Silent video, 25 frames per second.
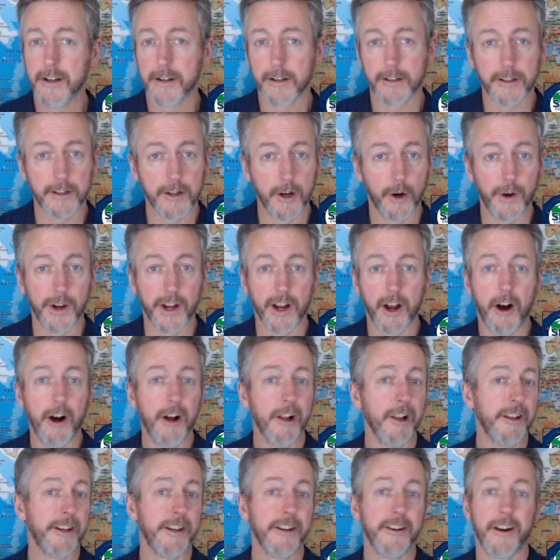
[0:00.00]
going
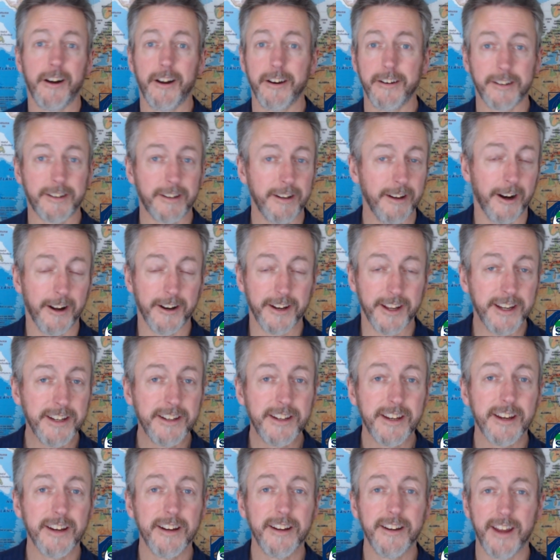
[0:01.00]
all in on
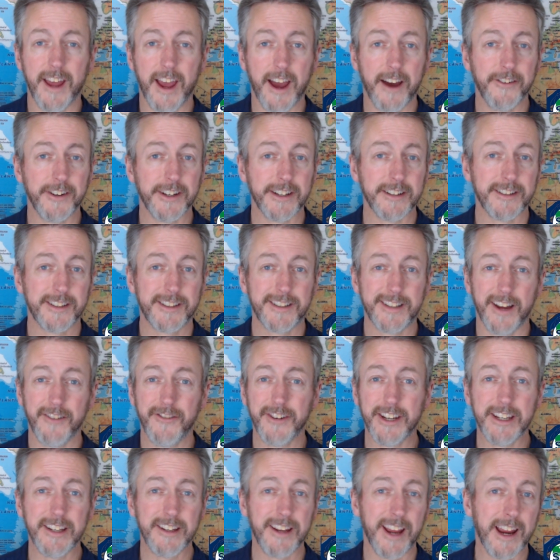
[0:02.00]
India and having
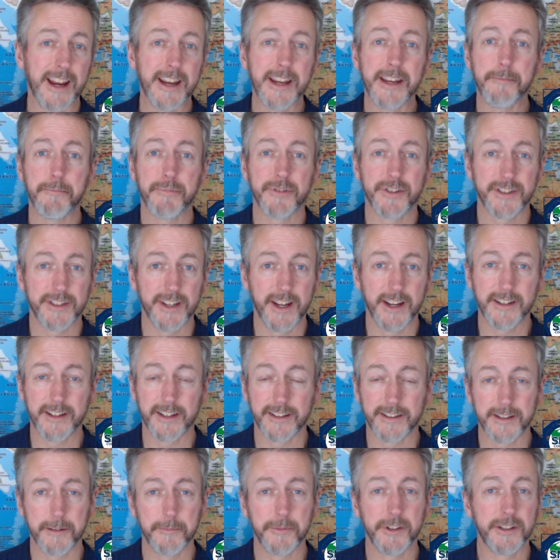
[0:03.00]
70, 80%
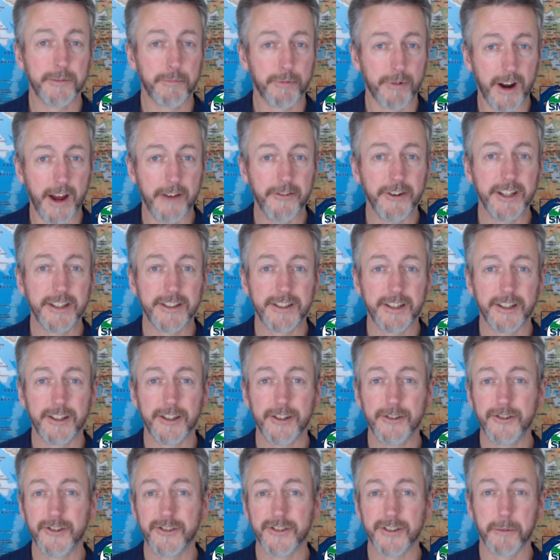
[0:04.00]
at some of these private
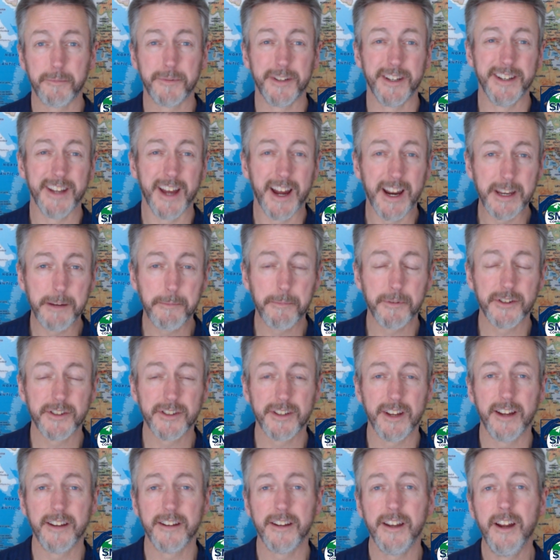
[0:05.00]
institutions, up to
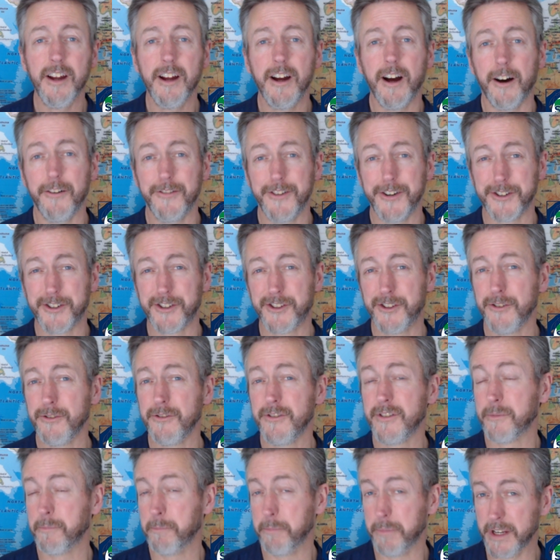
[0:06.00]
90% of their
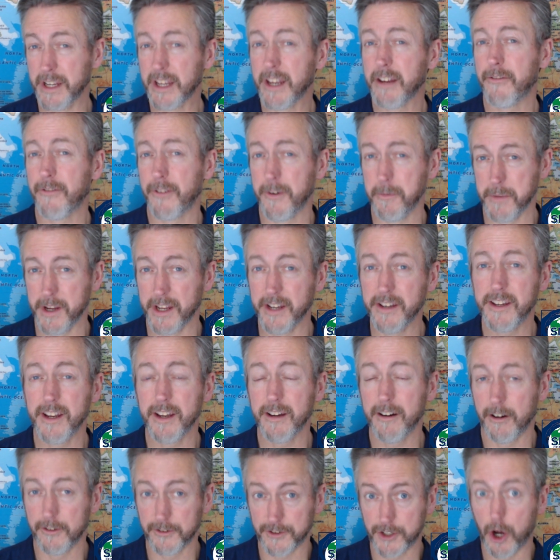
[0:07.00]
students being from
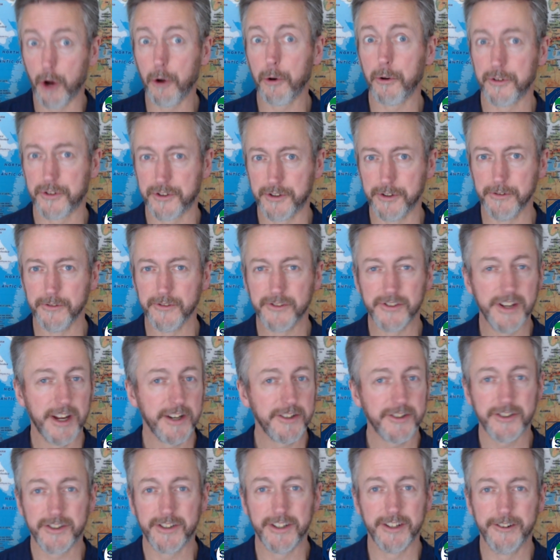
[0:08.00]
India, total students, not
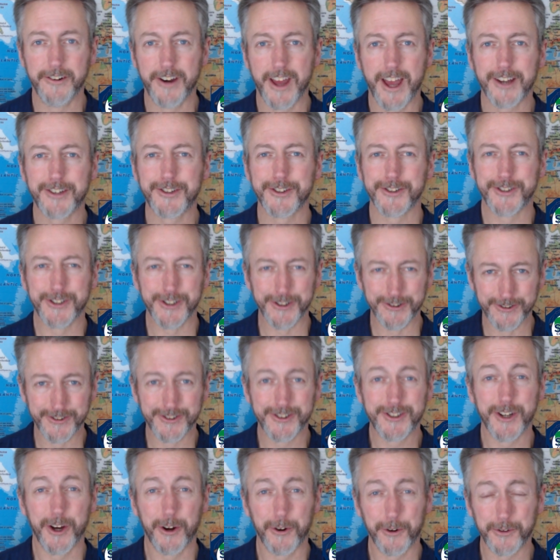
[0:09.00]
just international students,
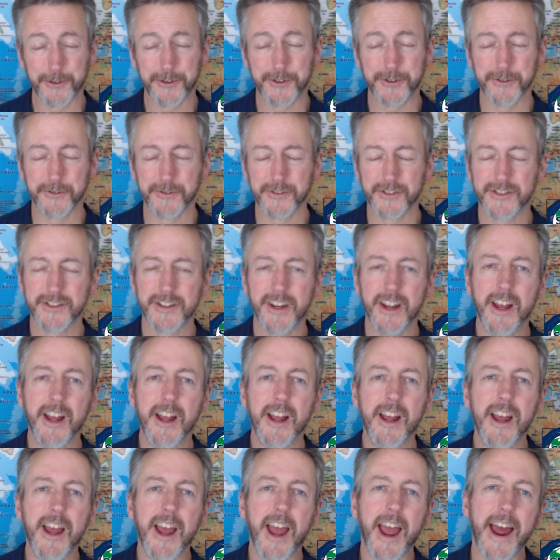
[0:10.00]
total students.
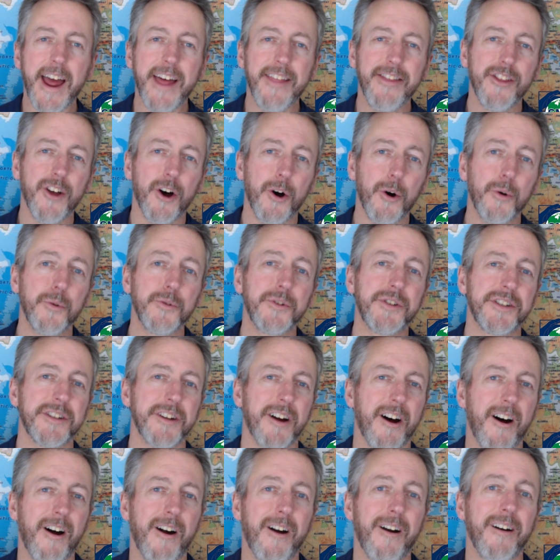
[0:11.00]
And those
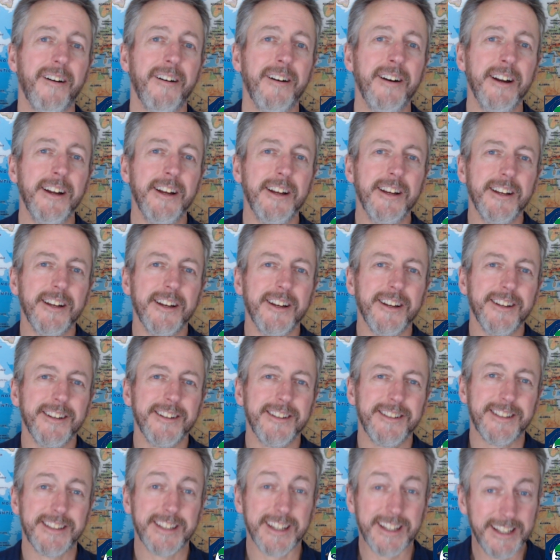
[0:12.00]
are
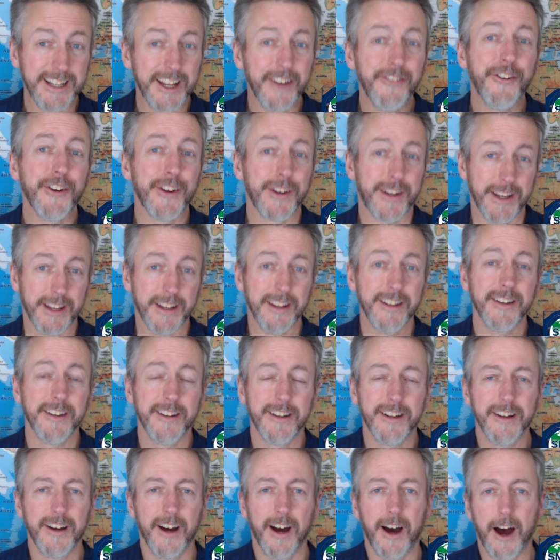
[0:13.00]
significant,
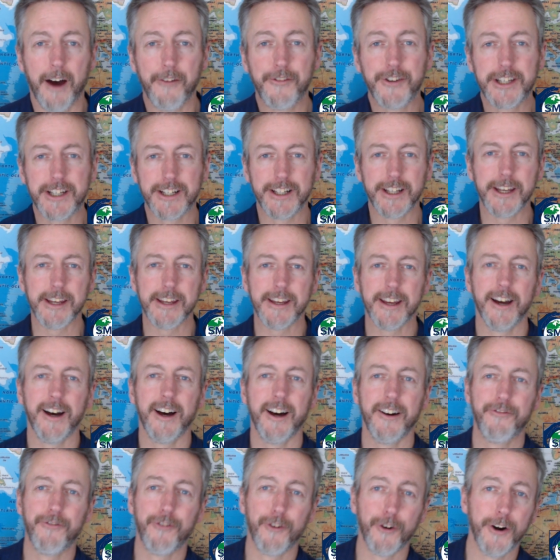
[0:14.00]
obviously,
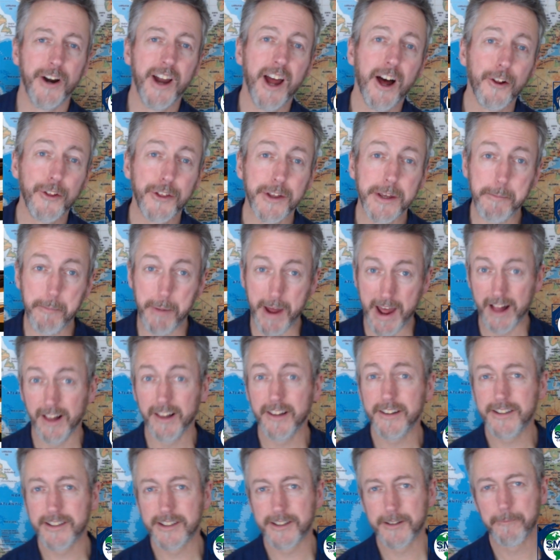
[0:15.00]
for a healthy
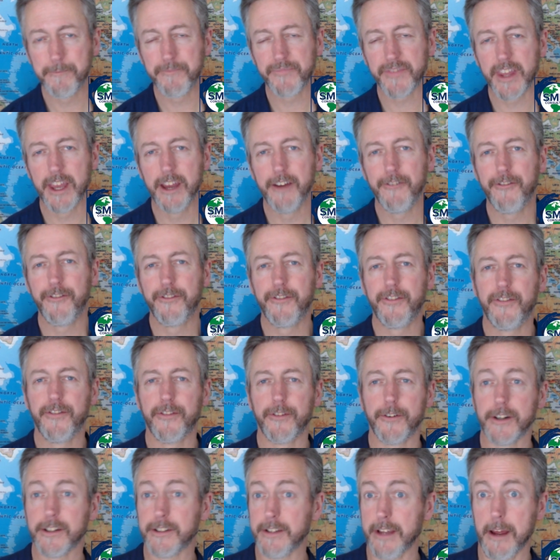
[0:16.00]
balance. If,
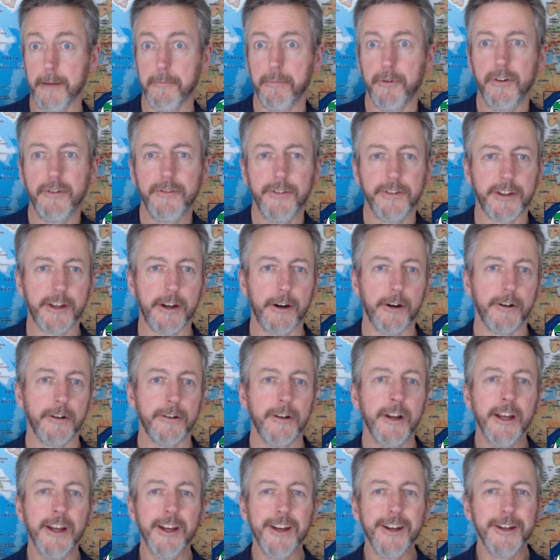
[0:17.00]
for example,
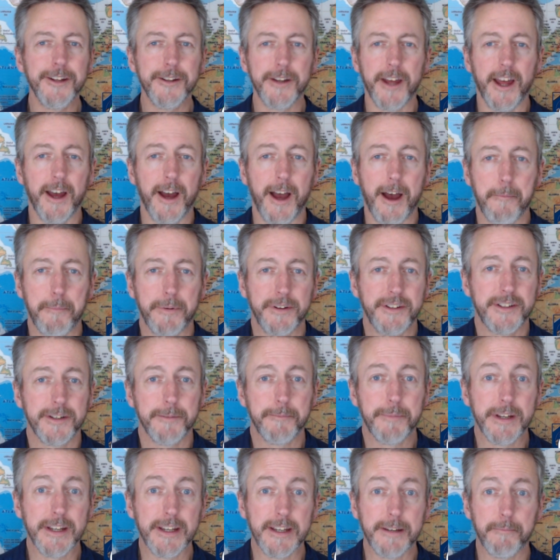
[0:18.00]
there happened
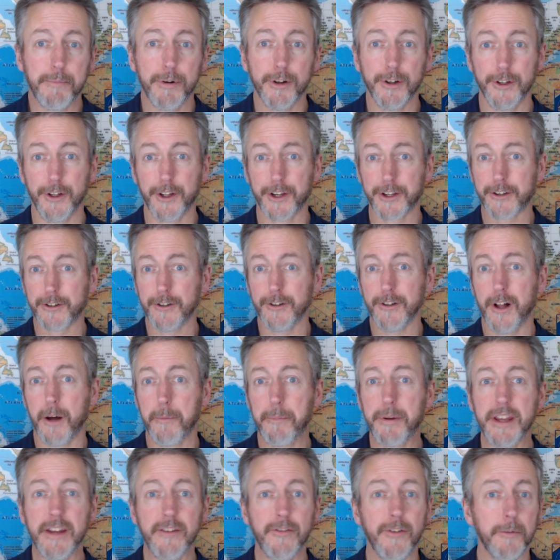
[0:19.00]
to be political
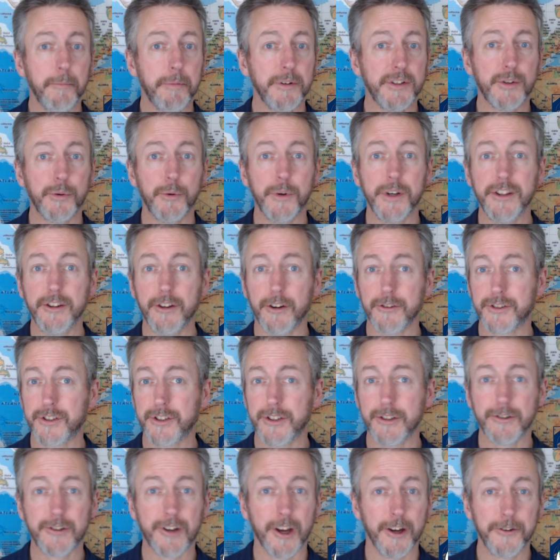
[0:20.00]
upheaval between those
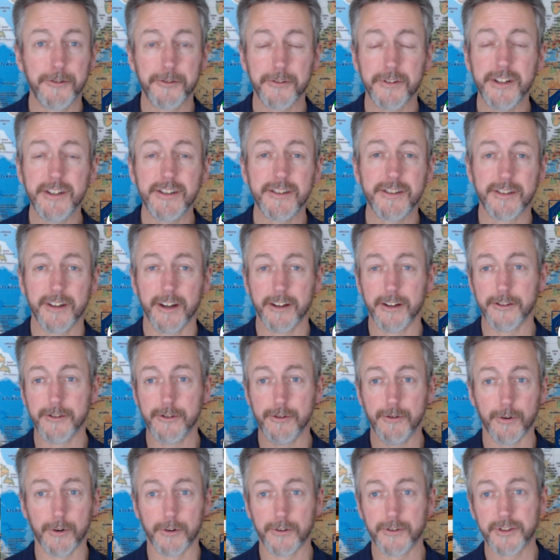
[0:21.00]
two countries,
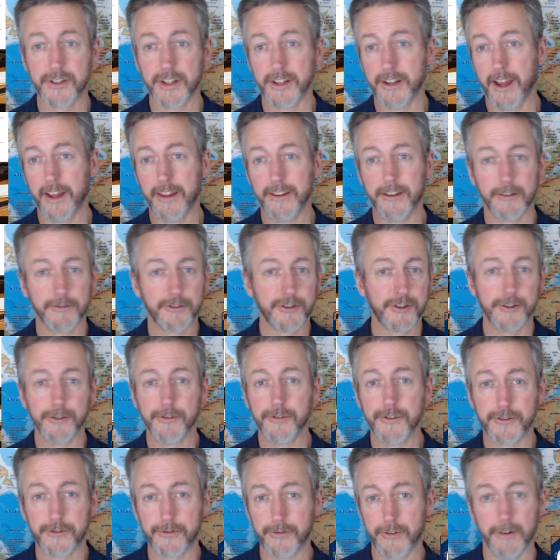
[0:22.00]
yours and the
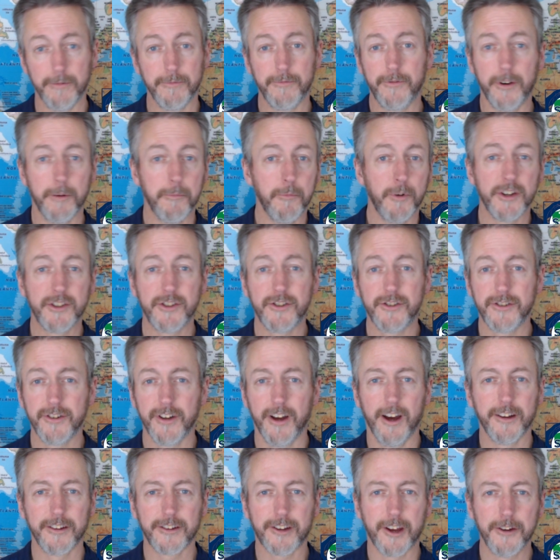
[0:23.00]
students from which
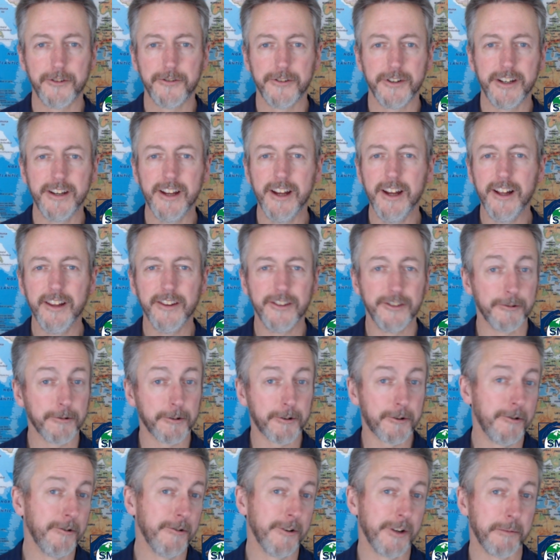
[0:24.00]
country you're
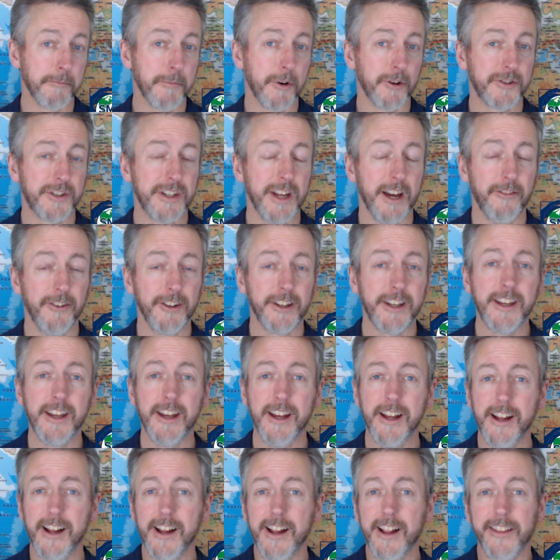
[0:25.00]
recruiting most heavily,
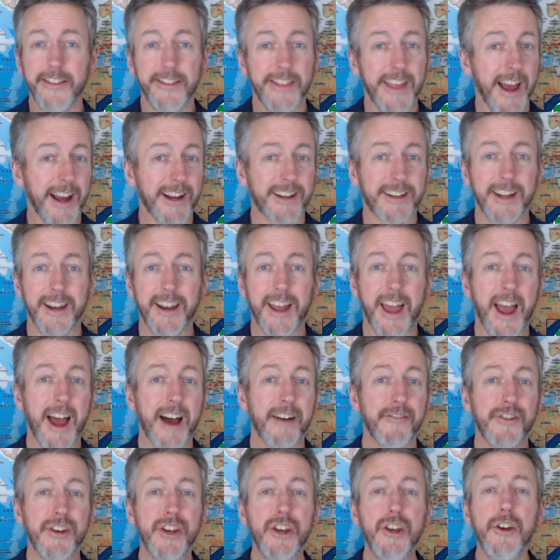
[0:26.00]
that can
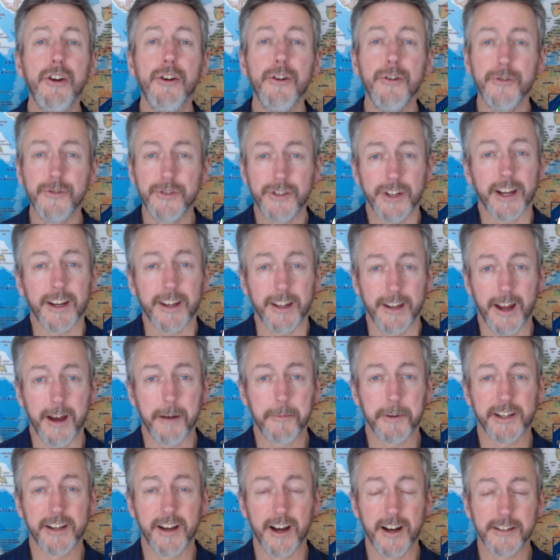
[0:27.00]
have huge
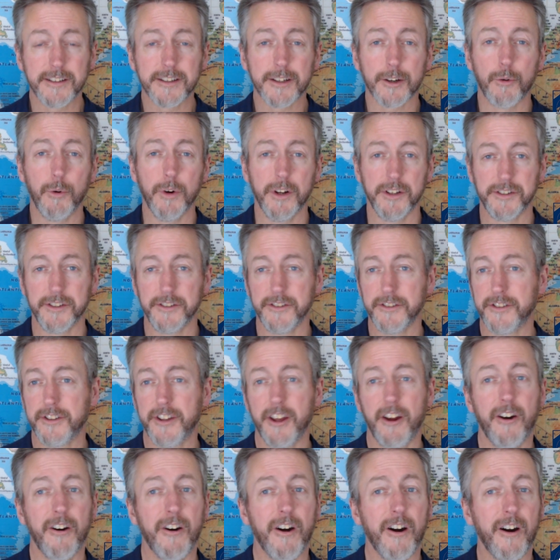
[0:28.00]
economic consequences.
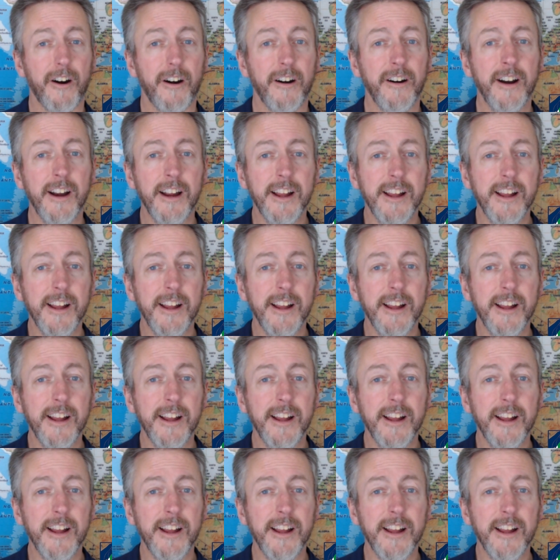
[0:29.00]
There are